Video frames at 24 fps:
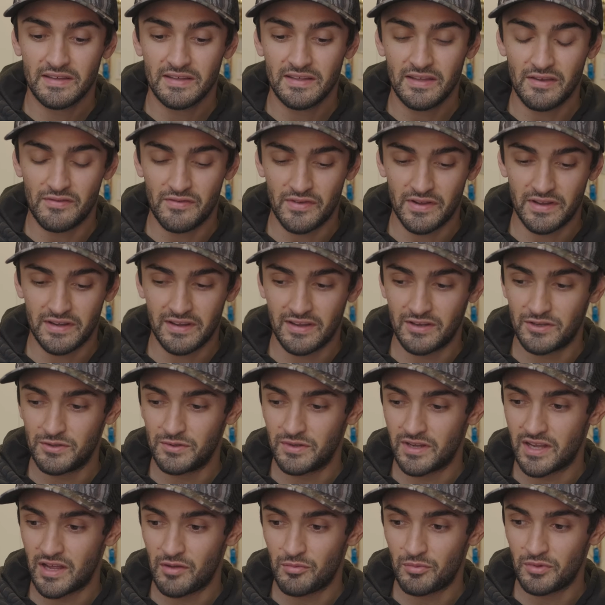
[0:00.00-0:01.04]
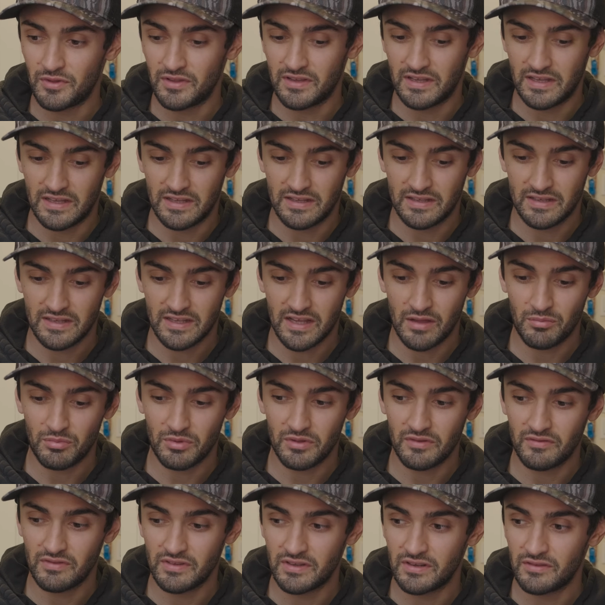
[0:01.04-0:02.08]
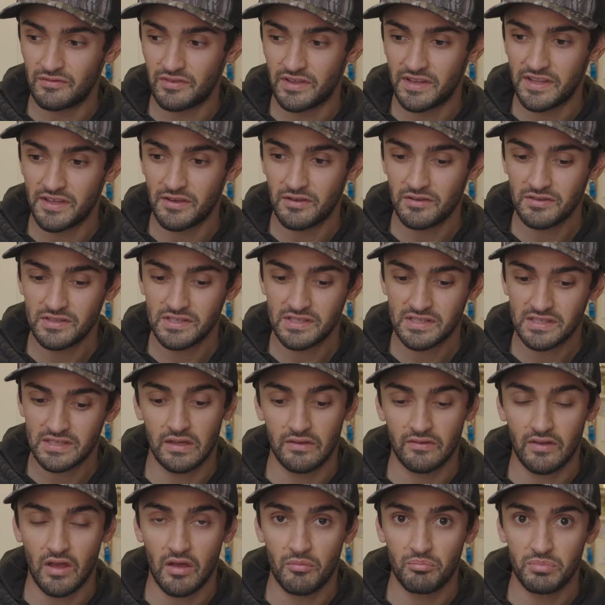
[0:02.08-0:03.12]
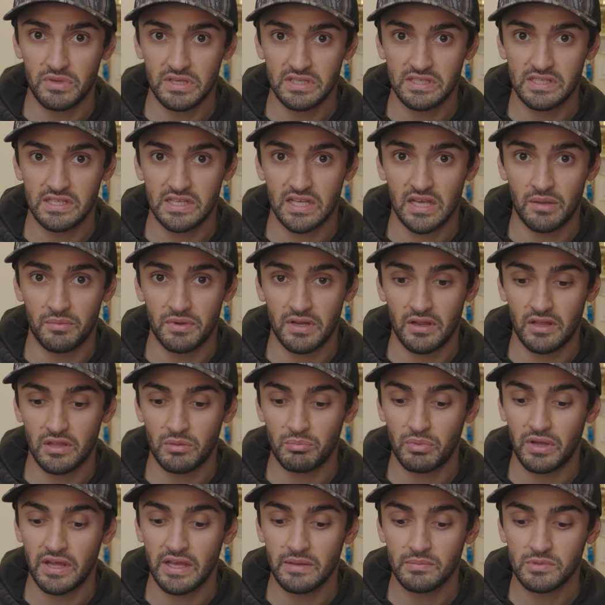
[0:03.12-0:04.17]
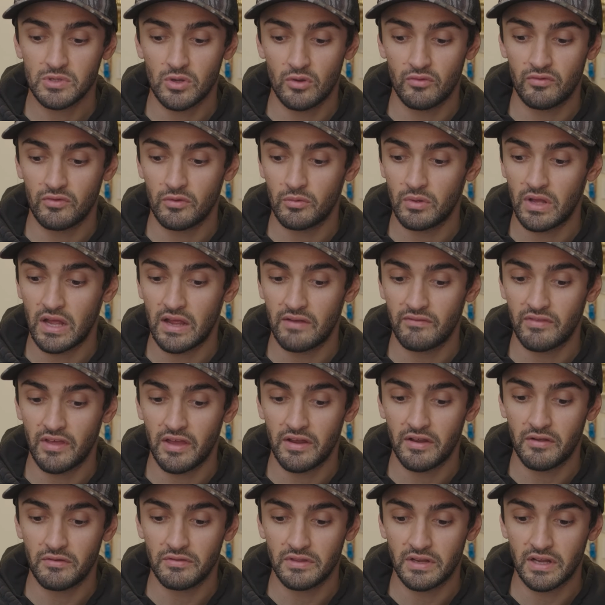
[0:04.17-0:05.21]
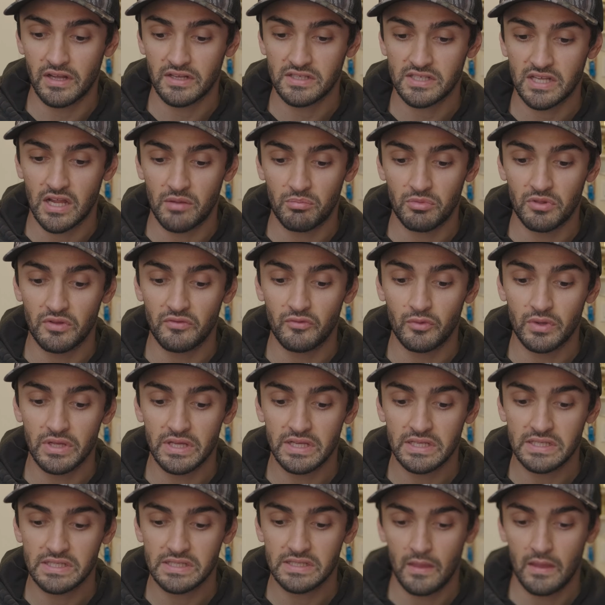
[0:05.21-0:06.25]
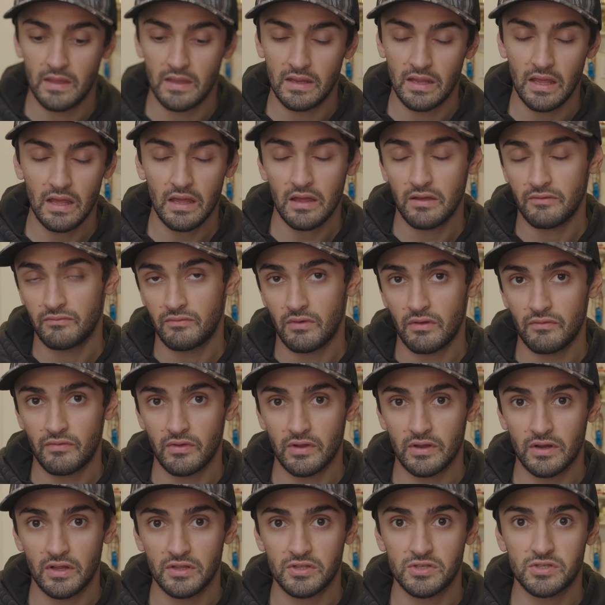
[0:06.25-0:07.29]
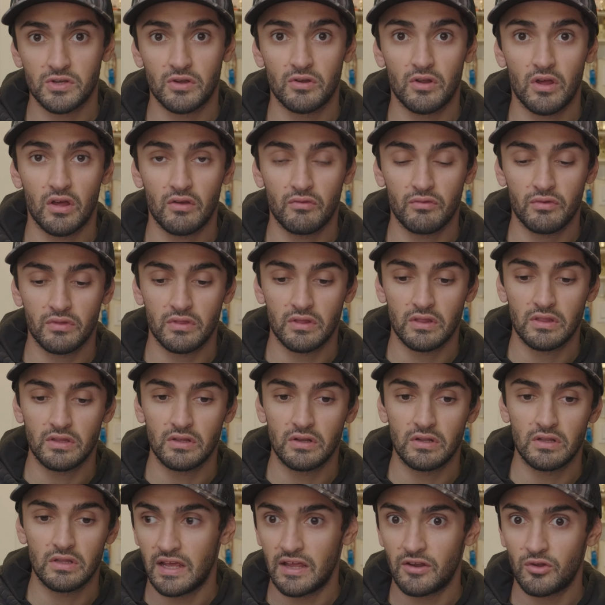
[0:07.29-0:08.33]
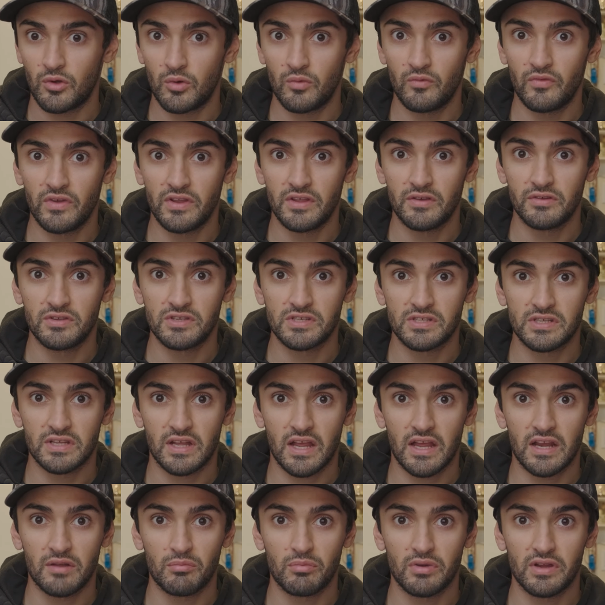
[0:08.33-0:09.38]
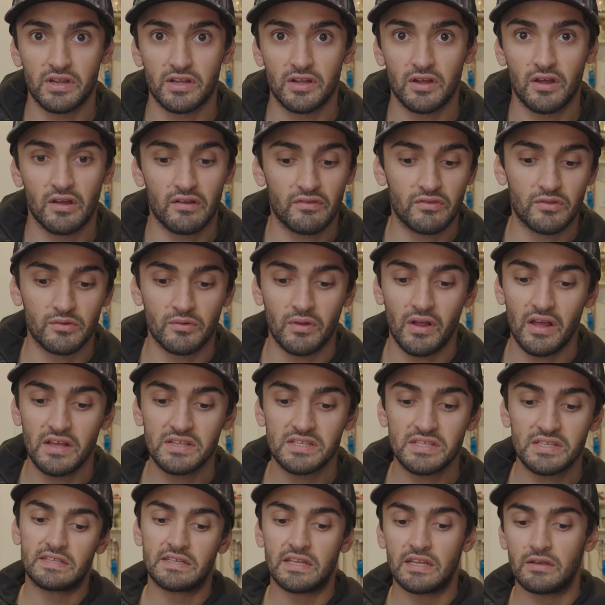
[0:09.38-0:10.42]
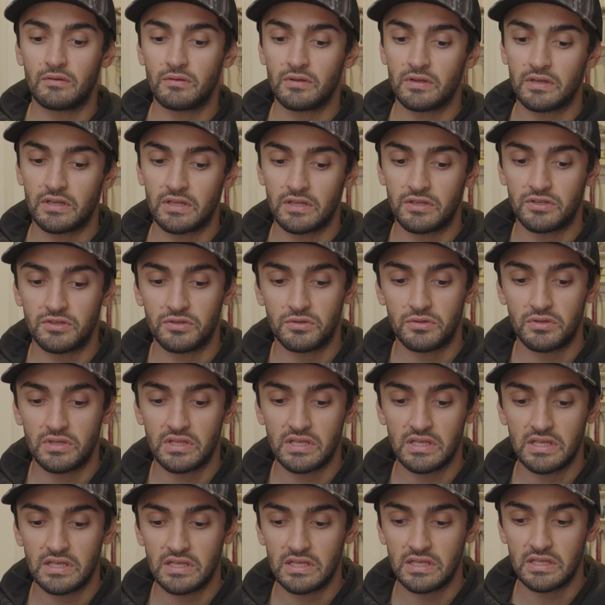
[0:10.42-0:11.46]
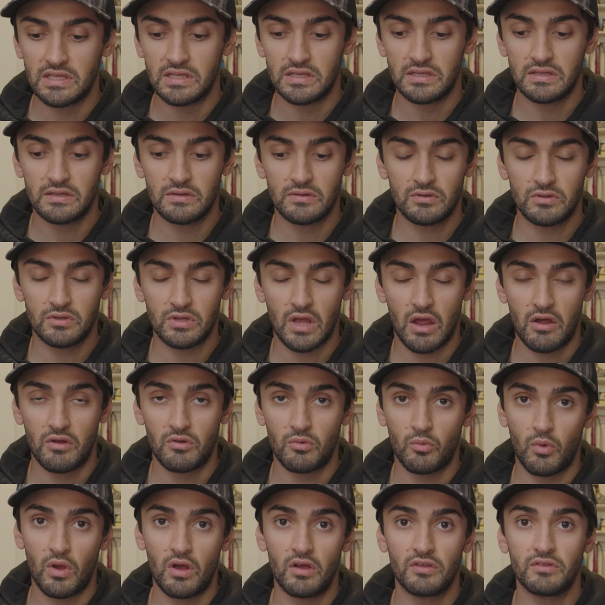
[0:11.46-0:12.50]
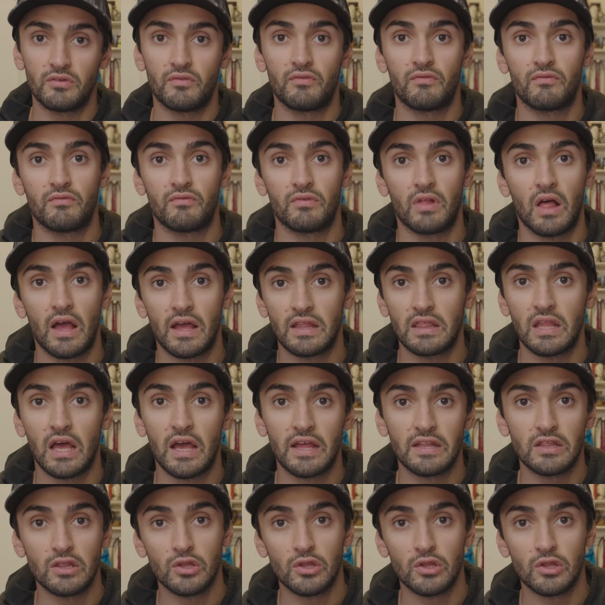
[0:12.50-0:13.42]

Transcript: yeah, I figured I'd do a couple of little videos. I've got BC coming down the pipes. Hopefully we'll have that out in the next couple of weeks. And yeah, I figured I'd start off with a little at-home video just to kind of break off the rust. Today we're gonna do the how to weld a fly line